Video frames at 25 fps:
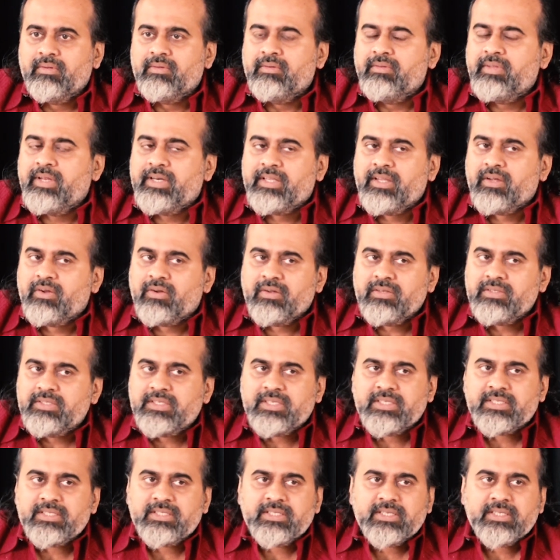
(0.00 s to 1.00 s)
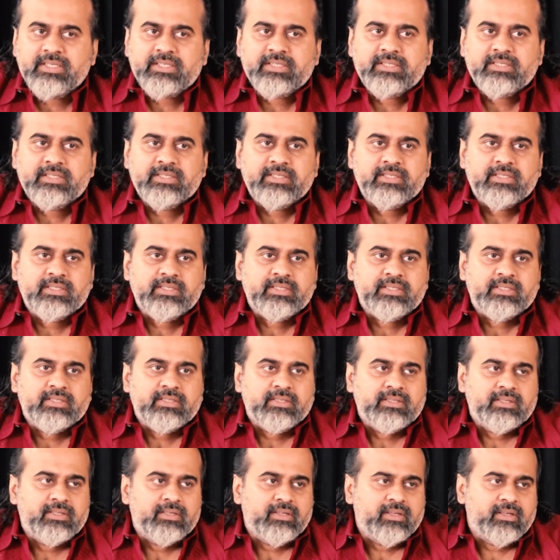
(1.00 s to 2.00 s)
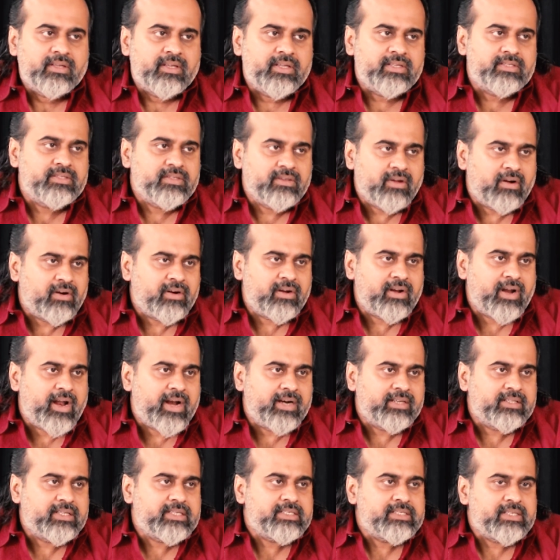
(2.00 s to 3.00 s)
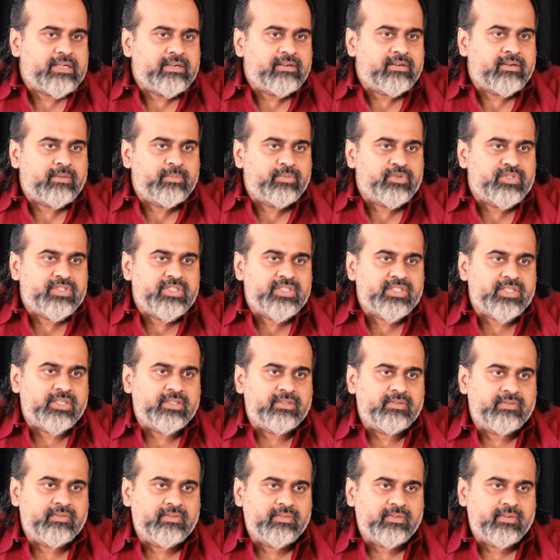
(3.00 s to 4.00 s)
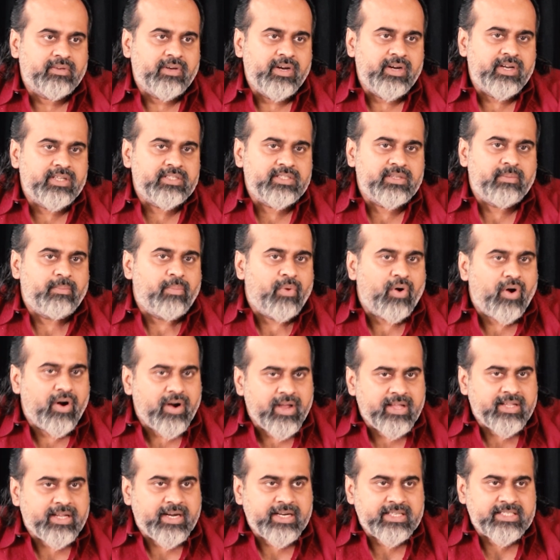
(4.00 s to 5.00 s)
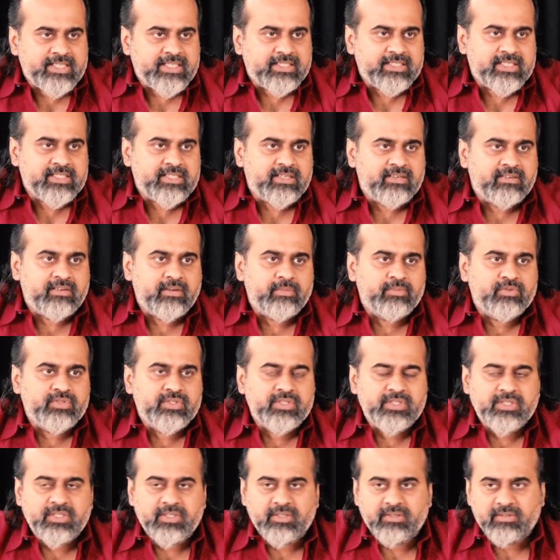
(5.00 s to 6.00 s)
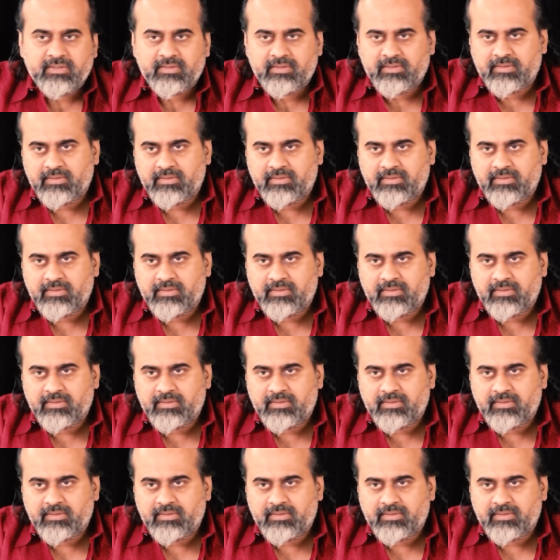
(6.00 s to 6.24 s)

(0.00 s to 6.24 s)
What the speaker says: that the consciousness is not at the central position. It is the body that is at the central position.